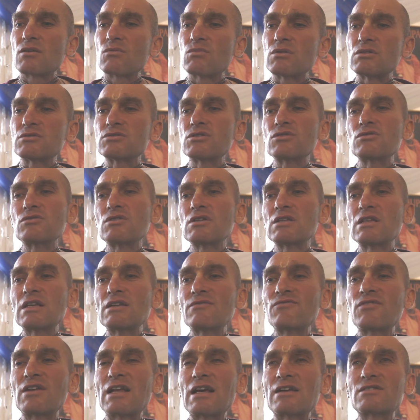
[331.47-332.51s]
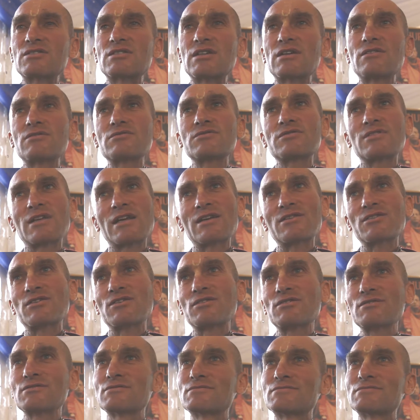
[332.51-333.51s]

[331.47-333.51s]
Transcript: we'll do the needful ourselves, thank you.